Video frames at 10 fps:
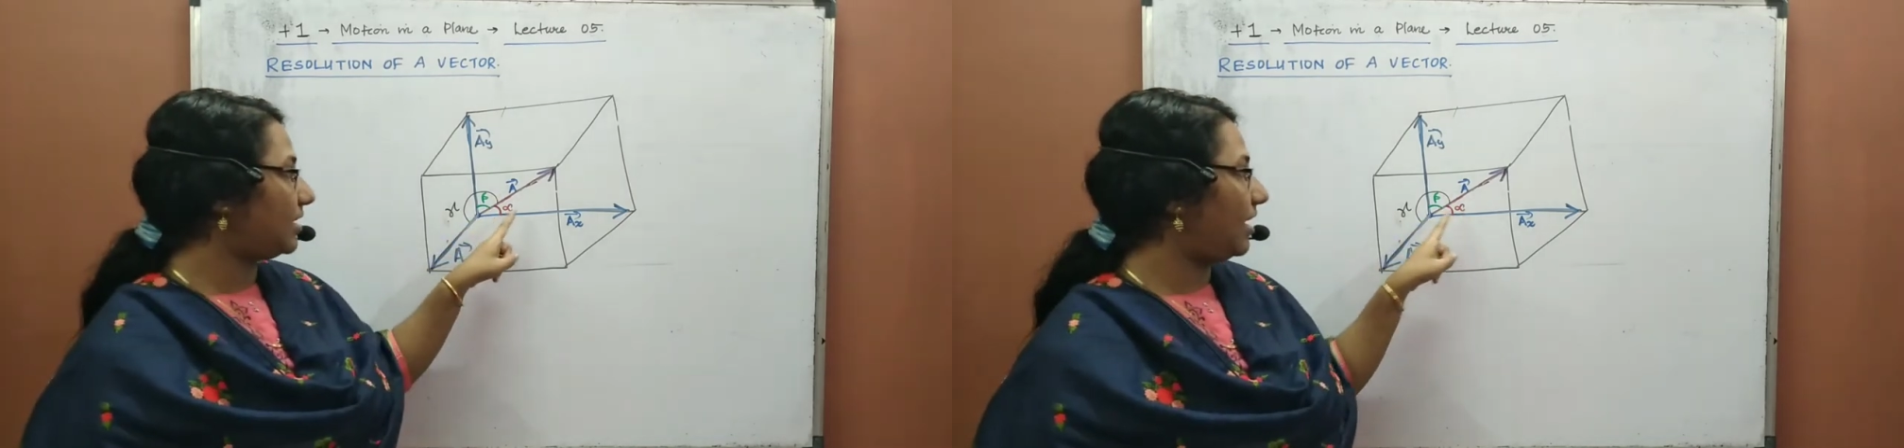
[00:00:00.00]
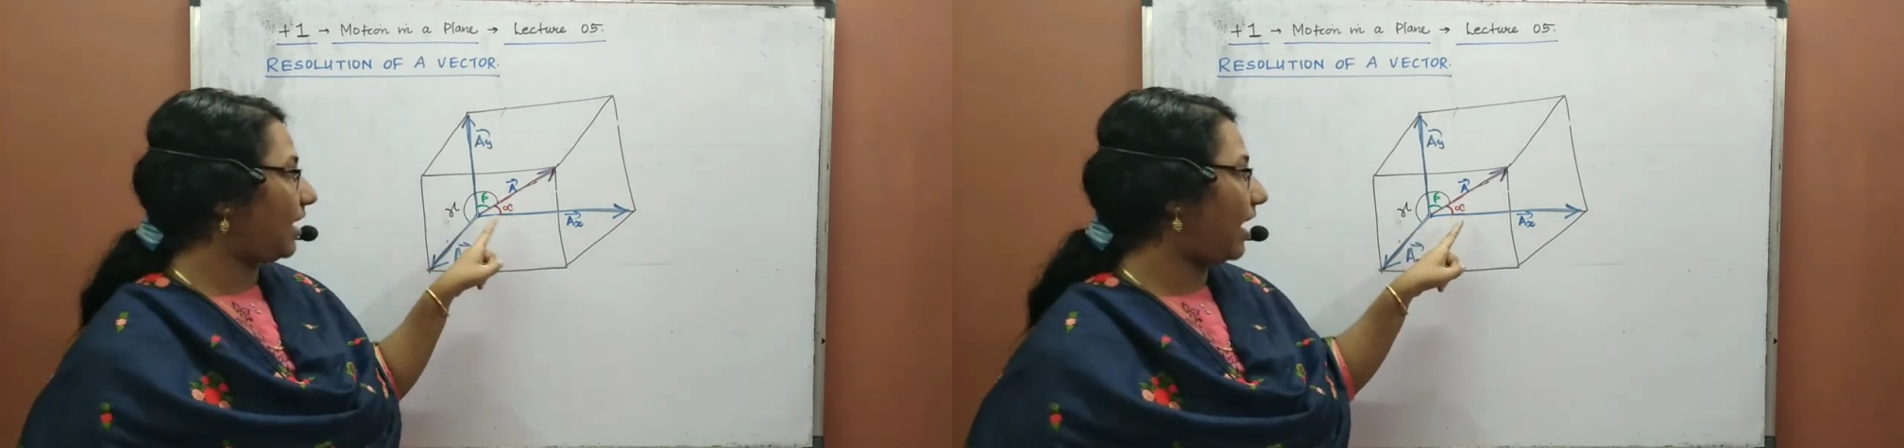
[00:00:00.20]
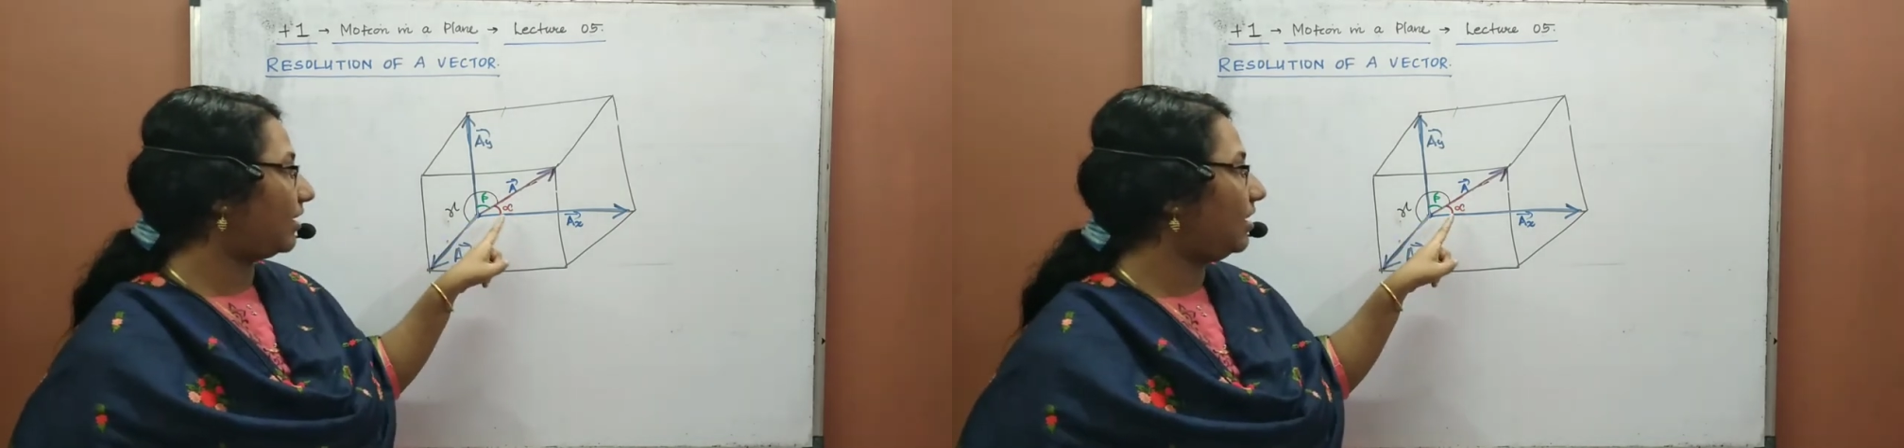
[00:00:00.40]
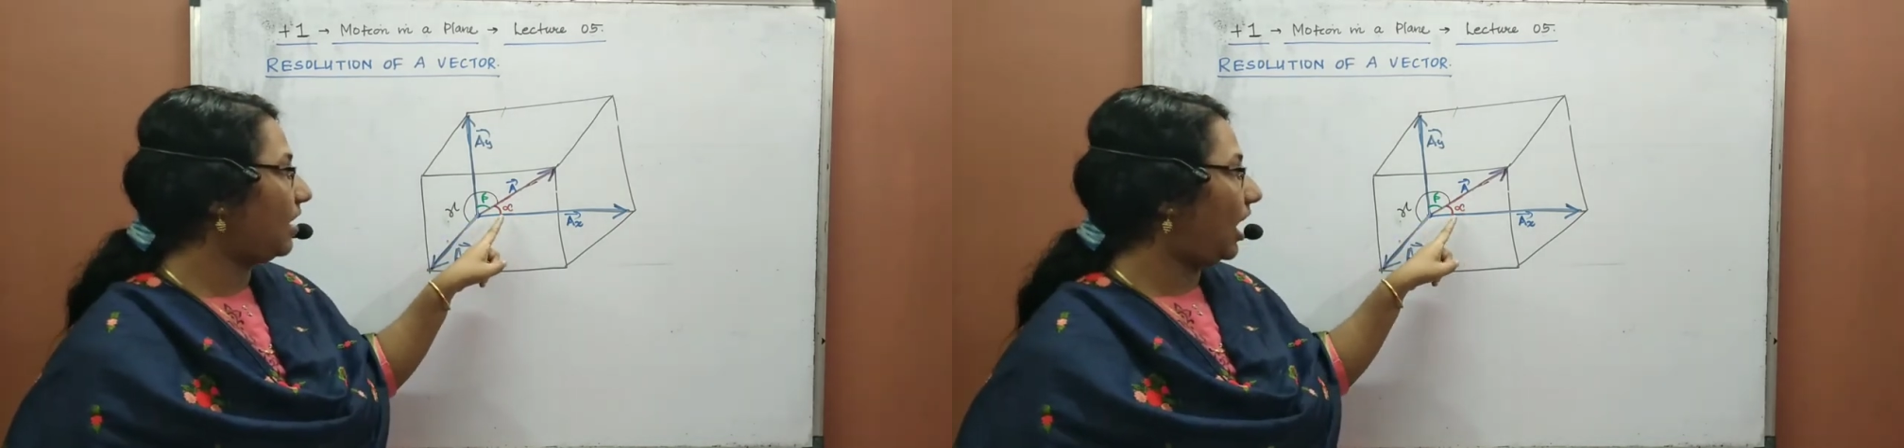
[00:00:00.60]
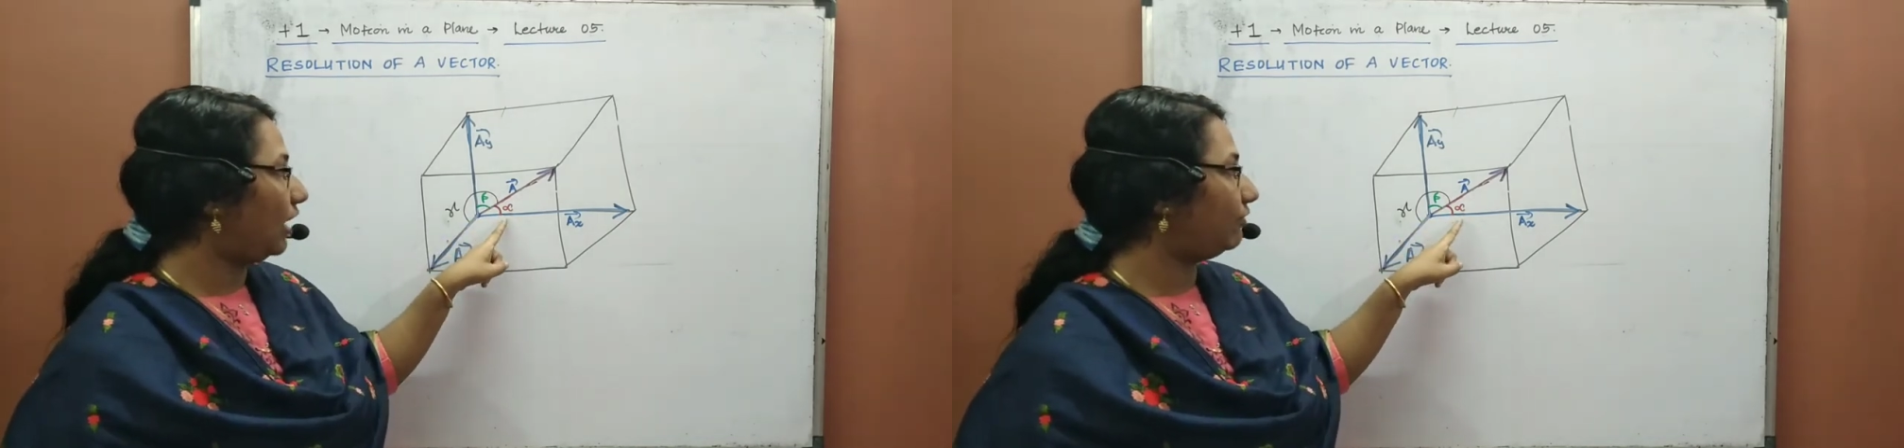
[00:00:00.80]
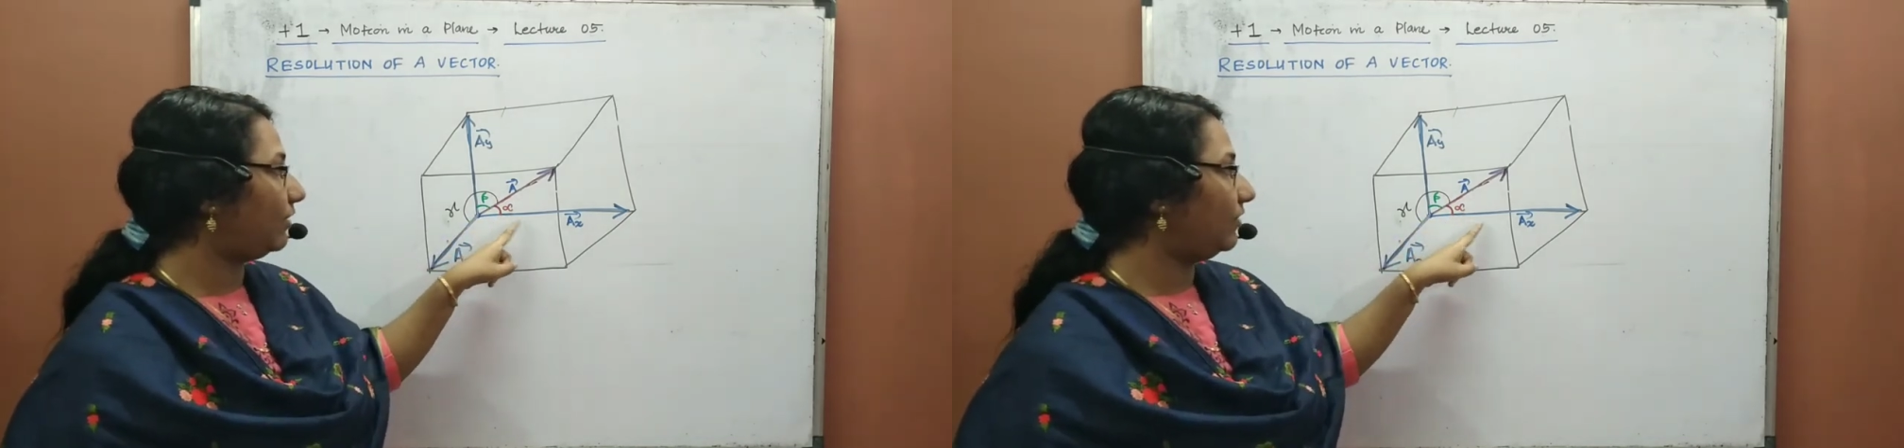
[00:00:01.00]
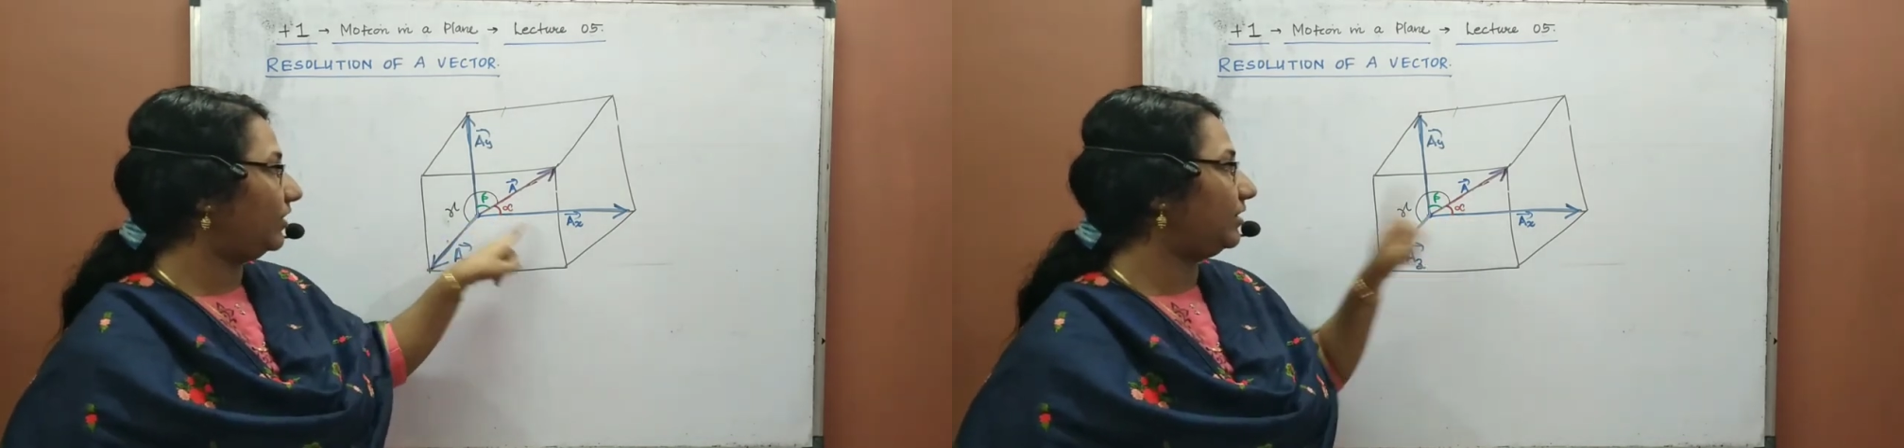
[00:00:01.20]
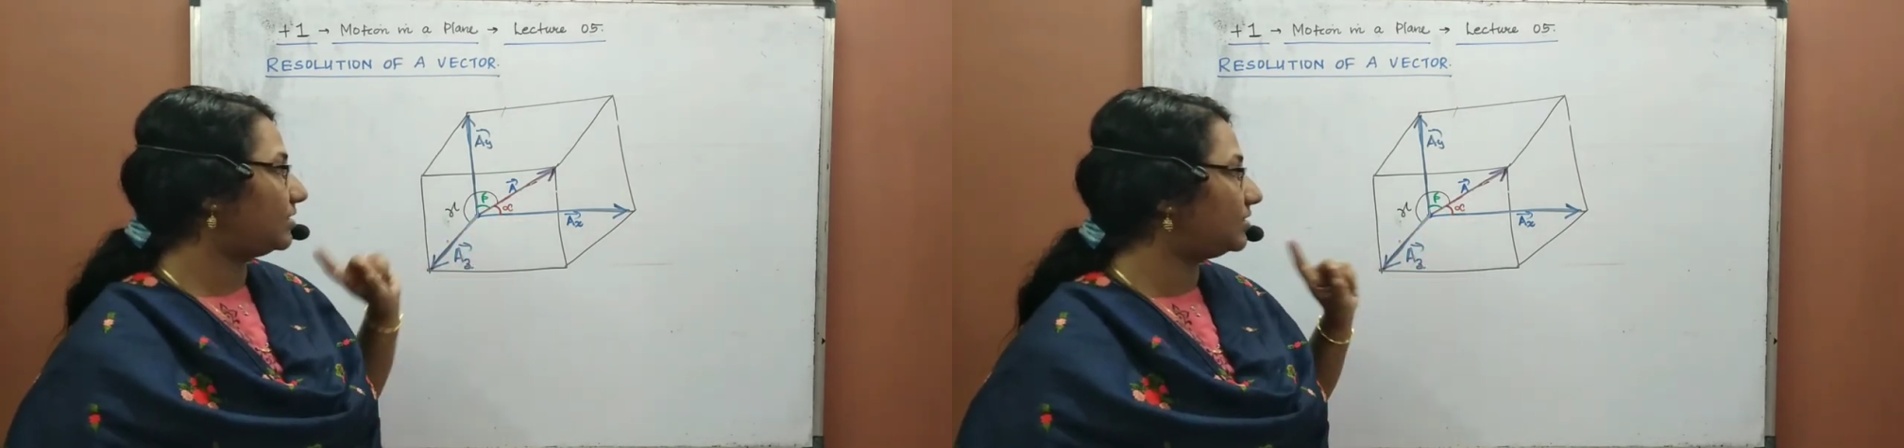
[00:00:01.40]
an angle alpha
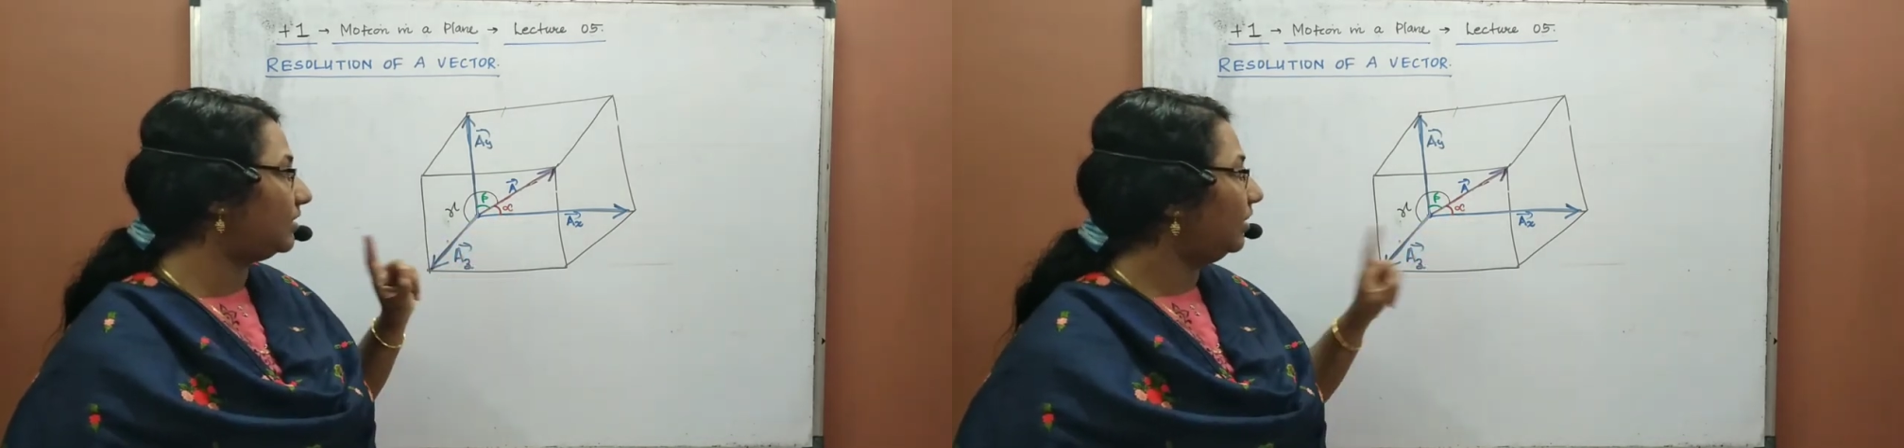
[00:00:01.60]
with x,